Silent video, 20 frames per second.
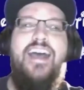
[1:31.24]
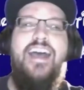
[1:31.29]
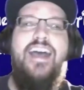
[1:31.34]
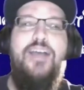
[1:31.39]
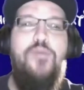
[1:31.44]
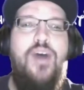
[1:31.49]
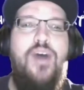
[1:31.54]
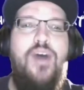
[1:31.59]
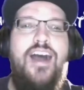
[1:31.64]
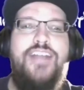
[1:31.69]

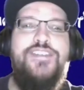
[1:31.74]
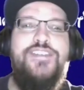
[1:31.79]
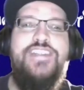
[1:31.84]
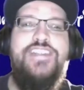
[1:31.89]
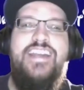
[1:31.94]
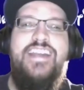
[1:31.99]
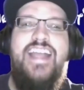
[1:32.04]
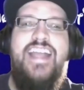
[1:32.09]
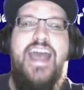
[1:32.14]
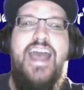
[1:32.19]

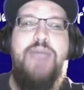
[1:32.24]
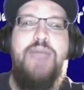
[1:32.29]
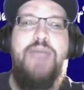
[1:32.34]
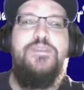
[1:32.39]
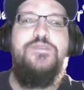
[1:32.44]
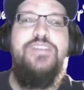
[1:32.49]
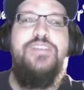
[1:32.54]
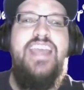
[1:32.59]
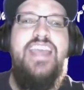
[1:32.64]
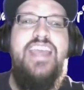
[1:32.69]
watched and I
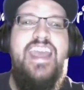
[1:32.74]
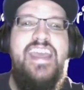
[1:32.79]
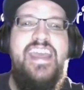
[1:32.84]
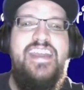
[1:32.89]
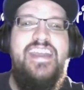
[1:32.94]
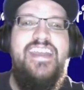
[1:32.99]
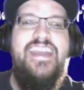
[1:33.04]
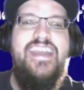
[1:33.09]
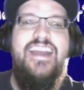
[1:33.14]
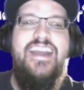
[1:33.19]
absolutely hate
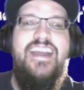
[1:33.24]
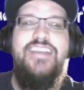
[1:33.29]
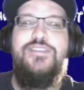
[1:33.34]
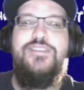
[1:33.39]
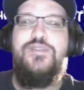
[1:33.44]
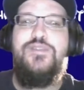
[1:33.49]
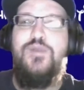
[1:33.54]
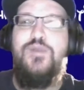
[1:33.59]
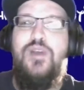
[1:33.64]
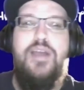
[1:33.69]
it. And I
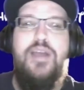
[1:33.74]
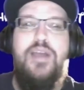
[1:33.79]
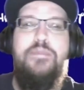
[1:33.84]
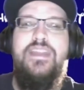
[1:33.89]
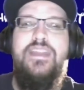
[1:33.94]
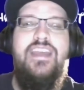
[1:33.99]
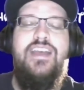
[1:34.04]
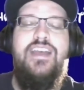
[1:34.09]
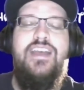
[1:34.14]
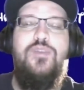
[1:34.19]
swore up
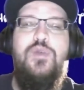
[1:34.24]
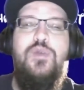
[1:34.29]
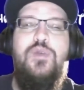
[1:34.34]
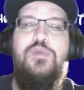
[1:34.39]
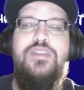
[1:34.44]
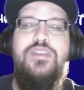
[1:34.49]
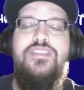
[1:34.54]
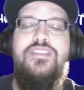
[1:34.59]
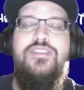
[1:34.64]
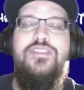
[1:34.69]
and down we
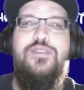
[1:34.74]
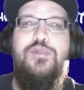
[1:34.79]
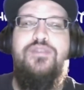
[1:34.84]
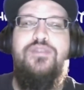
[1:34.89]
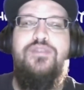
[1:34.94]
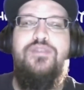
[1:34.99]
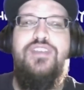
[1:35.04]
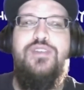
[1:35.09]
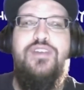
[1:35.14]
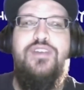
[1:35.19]
wouldn't do a
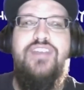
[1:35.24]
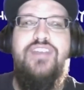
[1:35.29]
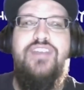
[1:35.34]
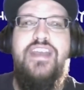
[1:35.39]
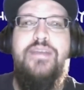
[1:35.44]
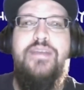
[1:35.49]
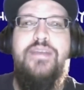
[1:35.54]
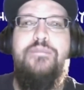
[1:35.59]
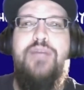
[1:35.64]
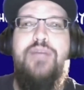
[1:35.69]
review of
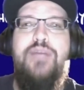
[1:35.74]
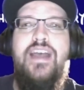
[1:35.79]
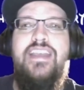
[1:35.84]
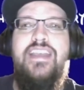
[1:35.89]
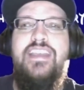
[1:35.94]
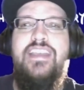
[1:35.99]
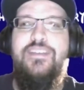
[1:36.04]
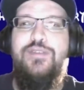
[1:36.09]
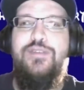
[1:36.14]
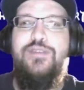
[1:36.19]
it. But
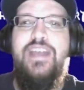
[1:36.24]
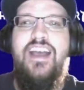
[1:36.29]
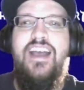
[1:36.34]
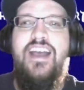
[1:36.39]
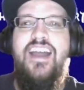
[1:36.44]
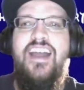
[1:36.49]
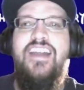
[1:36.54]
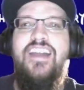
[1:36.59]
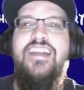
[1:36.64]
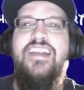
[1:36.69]
here we
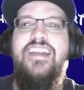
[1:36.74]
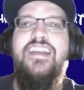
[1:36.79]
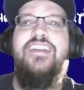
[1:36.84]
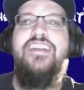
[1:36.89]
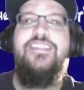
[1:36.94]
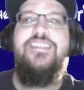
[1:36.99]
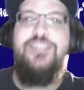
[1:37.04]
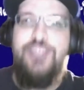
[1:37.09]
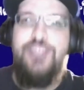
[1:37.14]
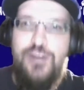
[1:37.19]
are
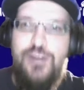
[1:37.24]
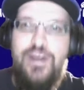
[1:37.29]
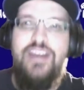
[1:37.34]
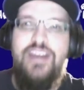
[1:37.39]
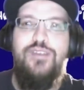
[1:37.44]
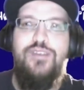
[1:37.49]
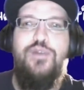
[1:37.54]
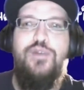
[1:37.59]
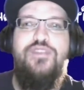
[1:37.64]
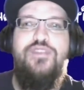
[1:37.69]
doing
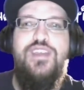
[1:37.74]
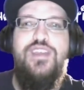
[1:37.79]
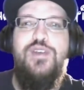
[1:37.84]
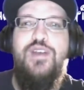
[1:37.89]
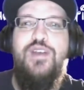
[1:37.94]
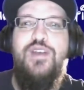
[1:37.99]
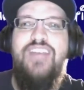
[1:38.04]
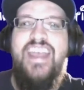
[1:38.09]
a review of